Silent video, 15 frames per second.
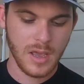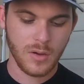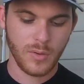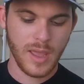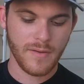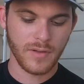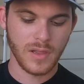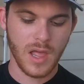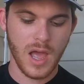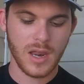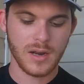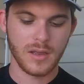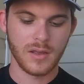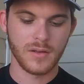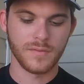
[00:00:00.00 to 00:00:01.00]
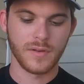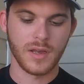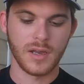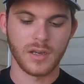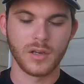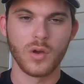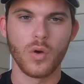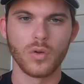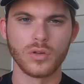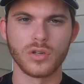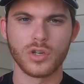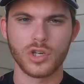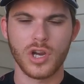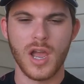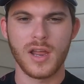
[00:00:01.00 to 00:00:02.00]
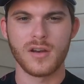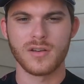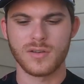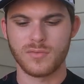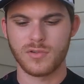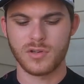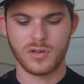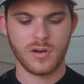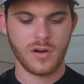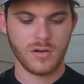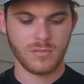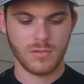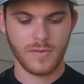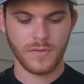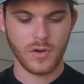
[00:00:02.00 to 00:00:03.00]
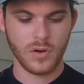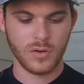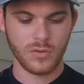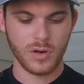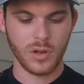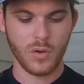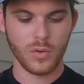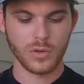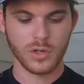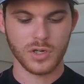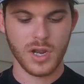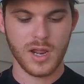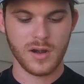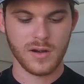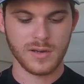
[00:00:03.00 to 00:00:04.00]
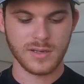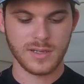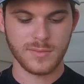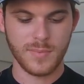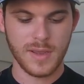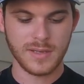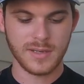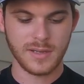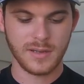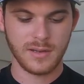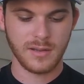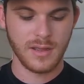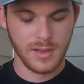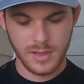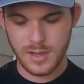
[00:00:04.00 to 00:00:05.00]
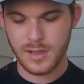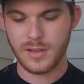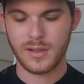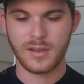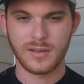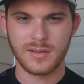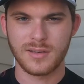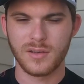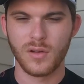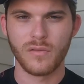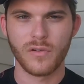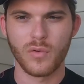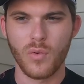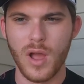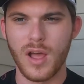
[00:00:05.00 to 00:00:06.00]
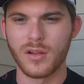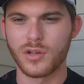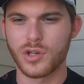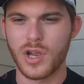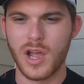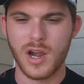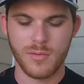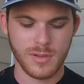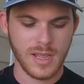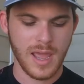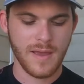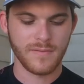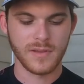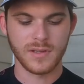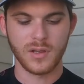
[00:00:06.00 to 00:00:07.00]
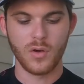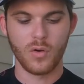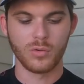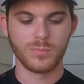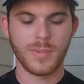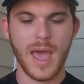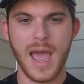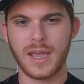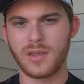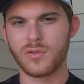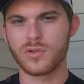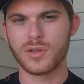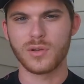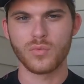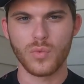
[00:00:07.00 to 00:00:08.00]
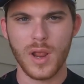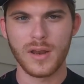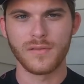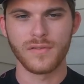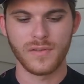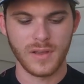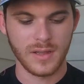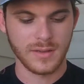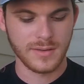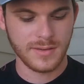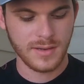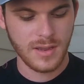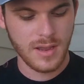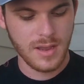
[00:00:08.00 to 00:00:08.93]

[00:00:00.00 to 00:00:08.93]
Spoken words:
We have a lot of golden shiners, which are, if you don't know what a golden shiner is, it's basically like a silver wild shiner, but they have this gold back, usually red fins,